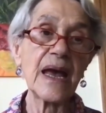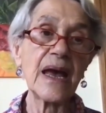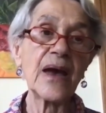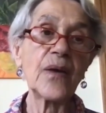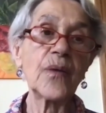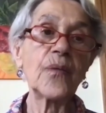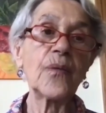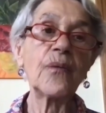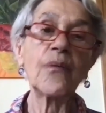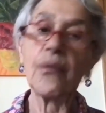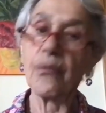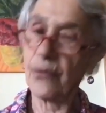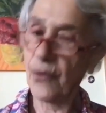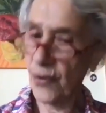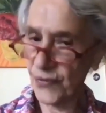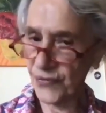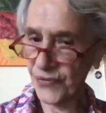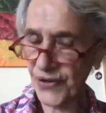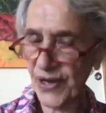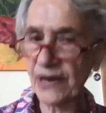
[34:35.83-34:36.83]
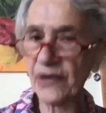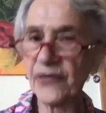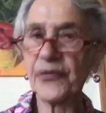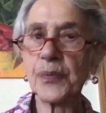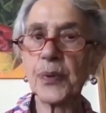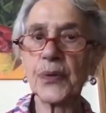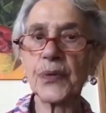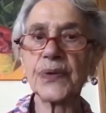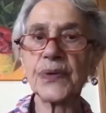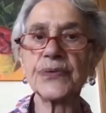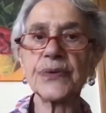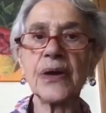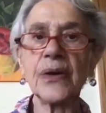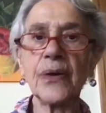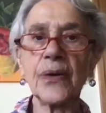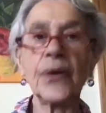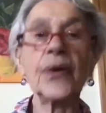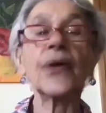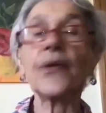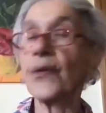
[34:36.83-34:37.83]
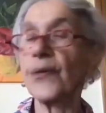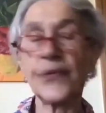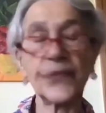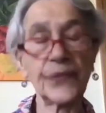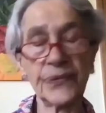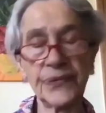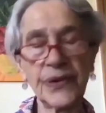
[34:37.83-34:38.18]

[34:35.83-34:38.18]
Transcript: Her self-portrait,